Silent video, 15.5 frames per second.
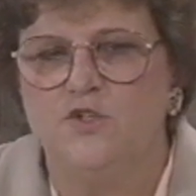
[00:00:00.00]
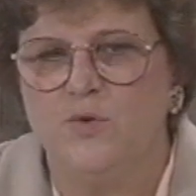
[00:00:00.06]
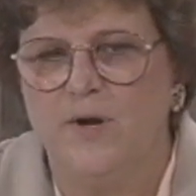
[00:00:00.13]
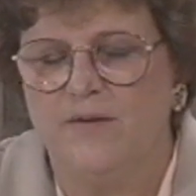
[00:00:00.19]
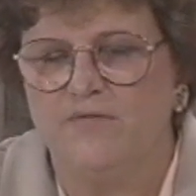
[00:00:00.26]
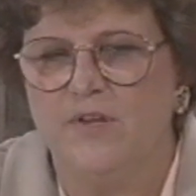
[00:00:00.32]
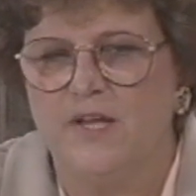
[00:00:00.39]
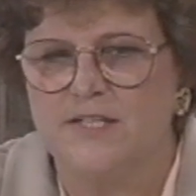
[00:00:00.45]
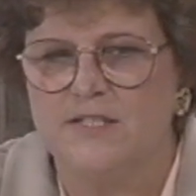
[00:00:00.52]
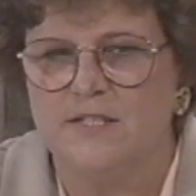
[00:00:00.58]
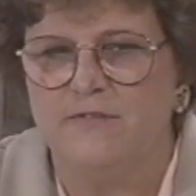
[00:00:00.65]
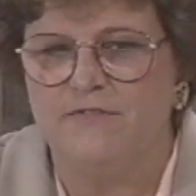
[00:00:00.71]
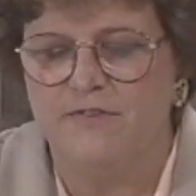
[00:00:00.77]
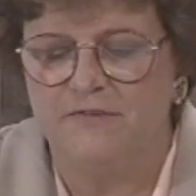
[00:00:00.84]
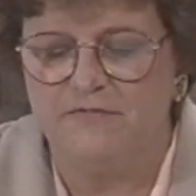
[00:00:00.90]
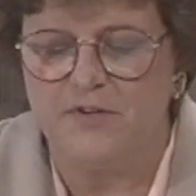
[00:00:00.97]
you have less
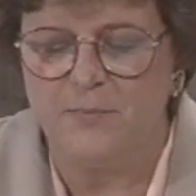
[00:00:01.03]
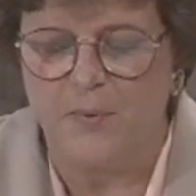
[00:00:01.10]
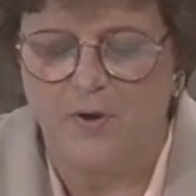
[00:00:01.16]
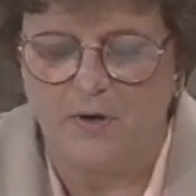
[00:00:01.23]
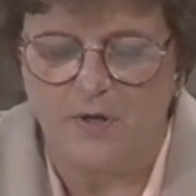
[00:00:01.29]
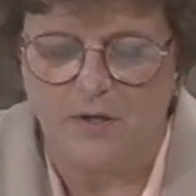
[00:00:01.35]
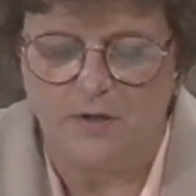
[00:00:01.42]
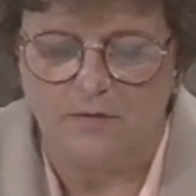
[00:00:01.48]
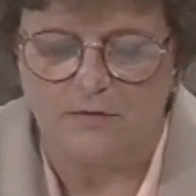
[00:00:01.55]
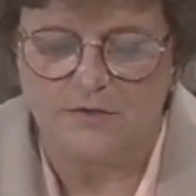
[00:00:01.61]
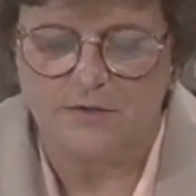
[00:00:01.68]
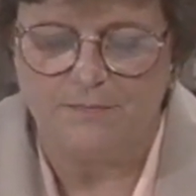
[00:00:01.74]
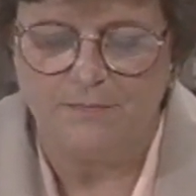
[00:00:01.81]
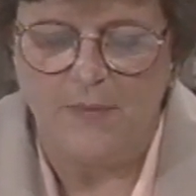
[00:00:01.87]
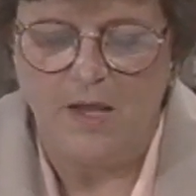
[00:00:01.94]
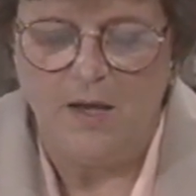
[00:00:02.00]
than 50 particles.
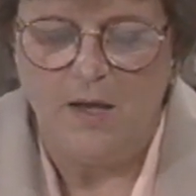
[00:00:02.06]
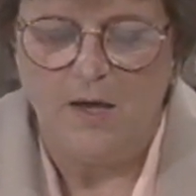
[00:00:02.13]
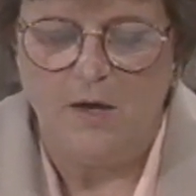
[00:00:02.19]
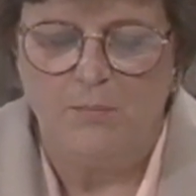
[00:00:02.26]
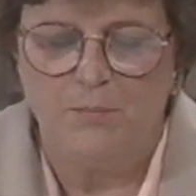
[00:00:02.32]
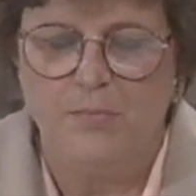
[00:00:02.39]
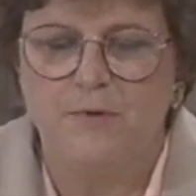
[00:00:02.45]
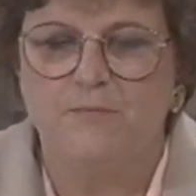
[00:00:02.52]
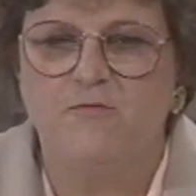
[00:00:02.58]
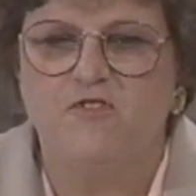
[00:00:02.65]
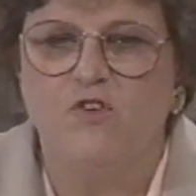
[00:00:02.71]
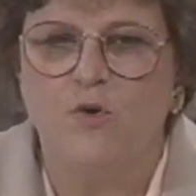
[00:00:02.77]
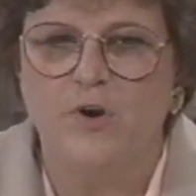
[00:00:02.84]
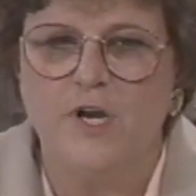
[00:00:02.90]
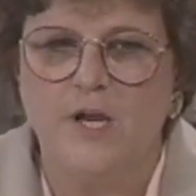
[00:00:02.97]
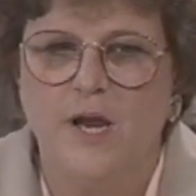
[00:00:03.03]
But
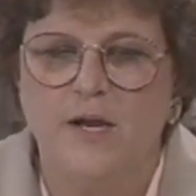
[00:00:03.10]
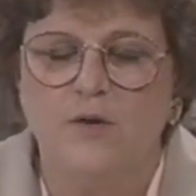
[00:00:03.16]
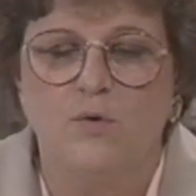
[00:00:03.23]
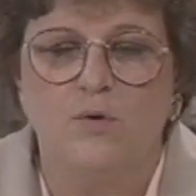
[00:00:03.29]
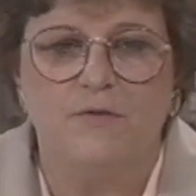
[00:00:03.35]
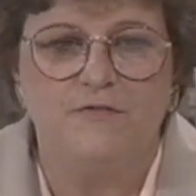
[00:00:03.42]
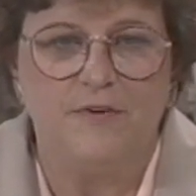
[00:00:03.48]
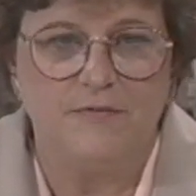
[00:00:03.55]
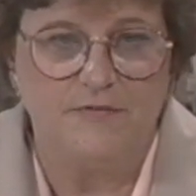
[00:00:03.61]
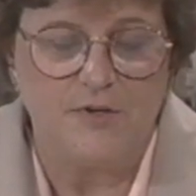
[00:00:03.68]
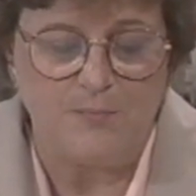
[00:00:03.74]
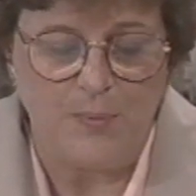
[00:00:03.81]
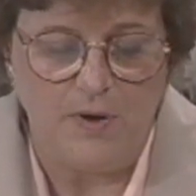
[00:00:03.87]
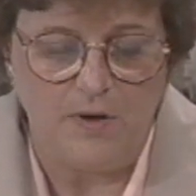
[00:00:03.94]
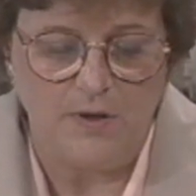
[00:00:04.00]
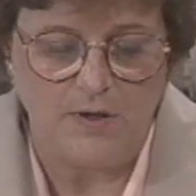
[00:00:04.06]
48 or 50
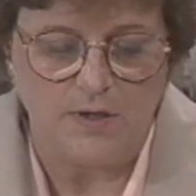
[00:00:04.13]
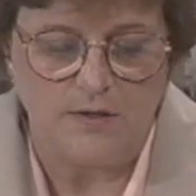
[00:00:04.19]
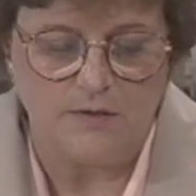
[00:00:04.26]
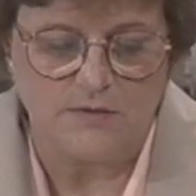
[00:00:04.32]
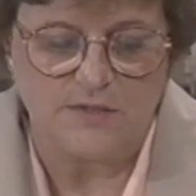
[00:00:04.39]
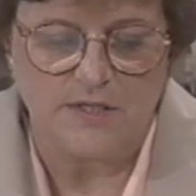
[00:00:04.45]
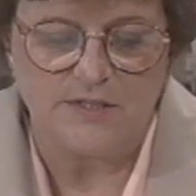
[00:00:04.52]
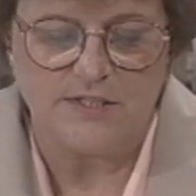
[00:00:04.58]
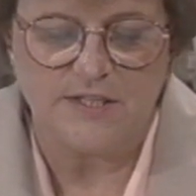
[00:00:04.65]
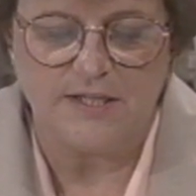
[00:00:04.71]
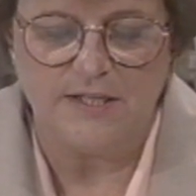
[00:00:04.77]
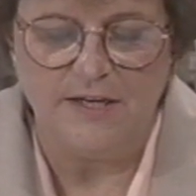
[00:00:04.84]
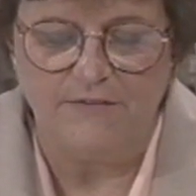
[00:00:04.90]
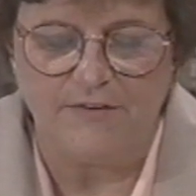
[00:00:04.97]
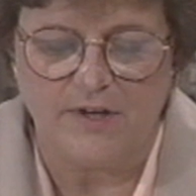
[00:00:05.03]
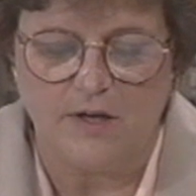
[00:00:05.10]
particles are
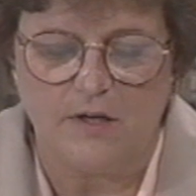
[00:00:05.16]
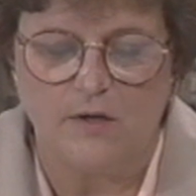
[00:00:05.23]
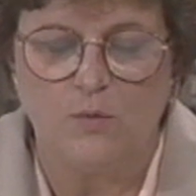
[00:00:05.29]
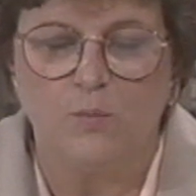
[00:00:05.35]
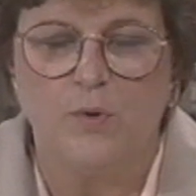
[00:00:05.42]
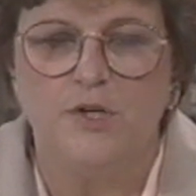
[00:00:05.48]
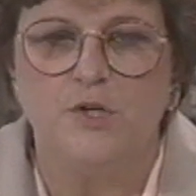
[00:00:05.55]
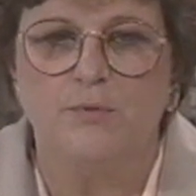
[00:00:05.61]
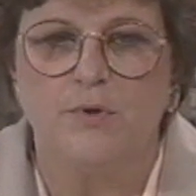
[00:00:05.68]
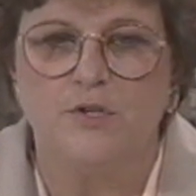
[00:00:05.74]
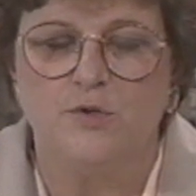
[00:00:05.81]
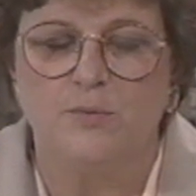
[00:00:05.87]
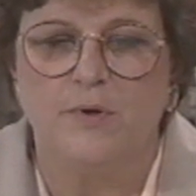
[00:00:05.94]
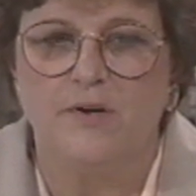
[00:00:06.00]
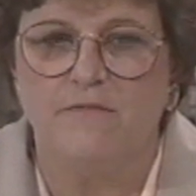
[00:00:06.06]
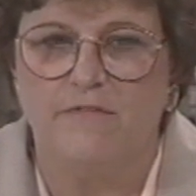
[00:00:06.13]
significant when you are
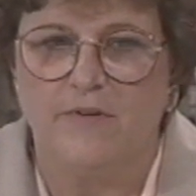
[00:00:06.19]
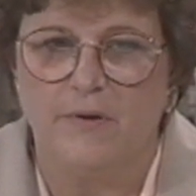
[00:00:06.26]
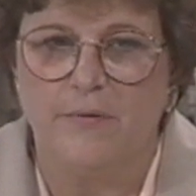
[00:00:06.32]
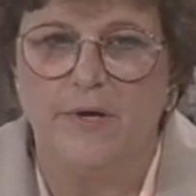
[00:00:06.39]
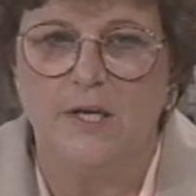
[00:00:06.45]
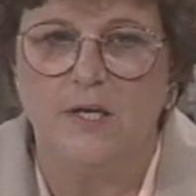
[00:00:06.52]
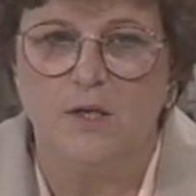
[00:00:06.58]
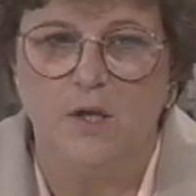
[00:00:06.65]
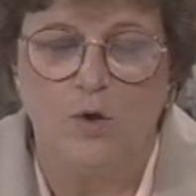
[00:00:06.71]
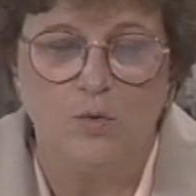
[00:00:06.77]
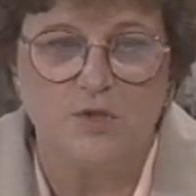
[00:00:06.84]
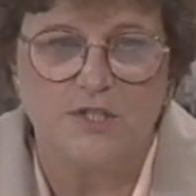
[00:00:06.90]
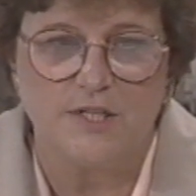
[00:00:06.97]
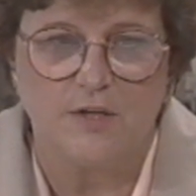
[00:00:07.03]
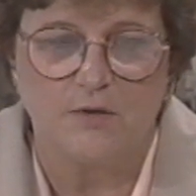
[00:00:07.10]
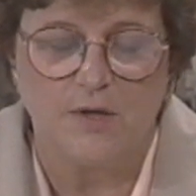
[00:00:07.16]
doing very low
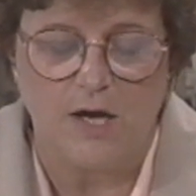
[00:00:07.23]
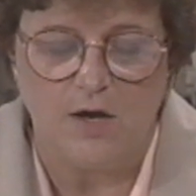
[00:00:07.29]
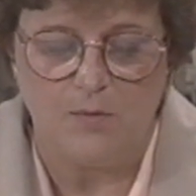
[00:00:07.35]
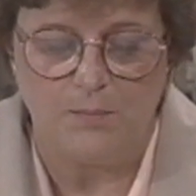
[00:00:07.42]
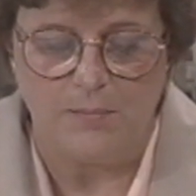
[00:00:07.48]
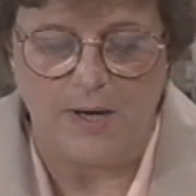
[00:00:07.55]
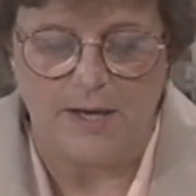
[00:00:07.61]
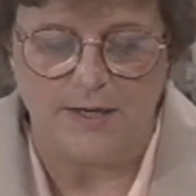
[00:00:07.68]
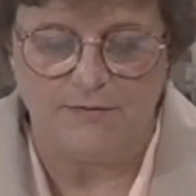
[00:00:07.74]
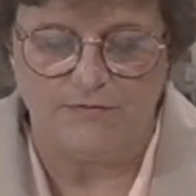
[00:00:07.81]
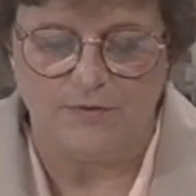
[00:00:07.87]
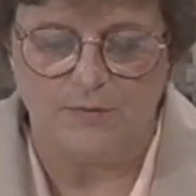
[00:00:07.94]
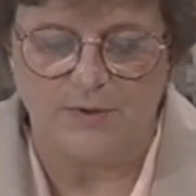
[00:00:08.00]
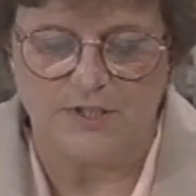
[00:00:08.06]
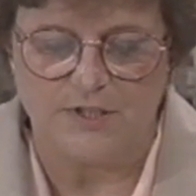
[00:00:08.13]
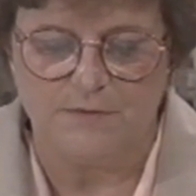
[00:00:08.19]
cell count body
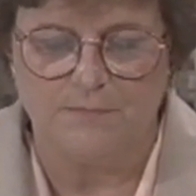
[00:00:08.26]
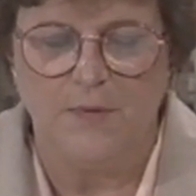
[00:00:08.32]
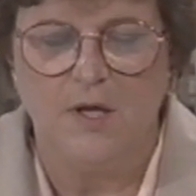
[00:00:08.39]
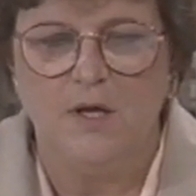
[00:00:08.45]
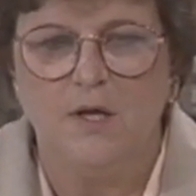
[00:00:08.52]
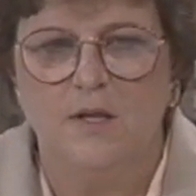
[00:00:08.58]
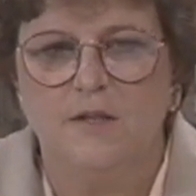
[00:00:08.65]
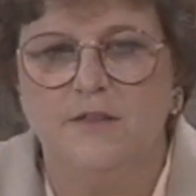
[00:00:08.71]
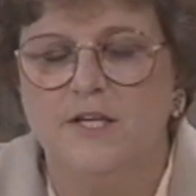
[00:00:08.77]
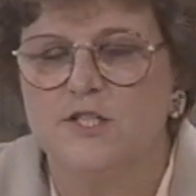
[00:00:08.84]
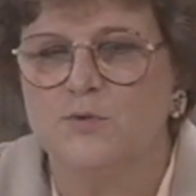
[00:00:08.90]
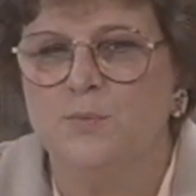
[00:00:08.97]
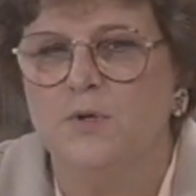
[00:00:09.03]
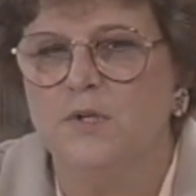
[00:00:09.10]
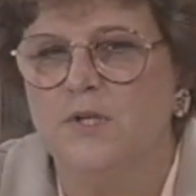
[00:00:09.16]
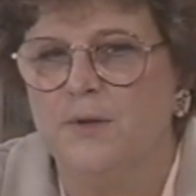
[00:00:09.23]
fluids.
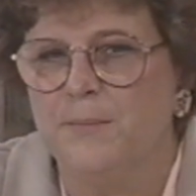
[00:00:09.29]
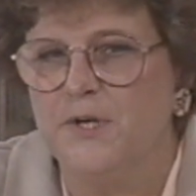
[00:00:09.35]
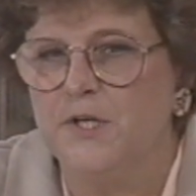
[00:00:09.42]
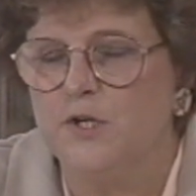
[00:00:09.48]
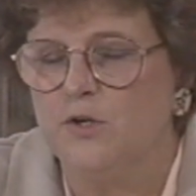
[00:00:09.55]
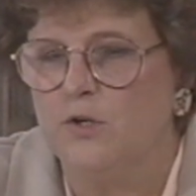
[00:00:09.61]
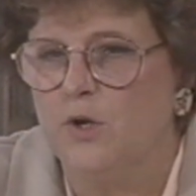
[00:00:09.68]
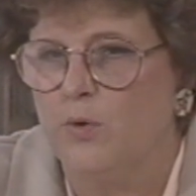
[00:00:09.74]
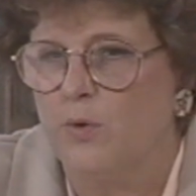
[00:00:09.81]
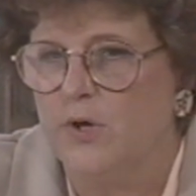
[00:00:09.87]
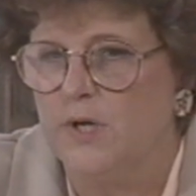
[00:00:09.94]
This will limit your lower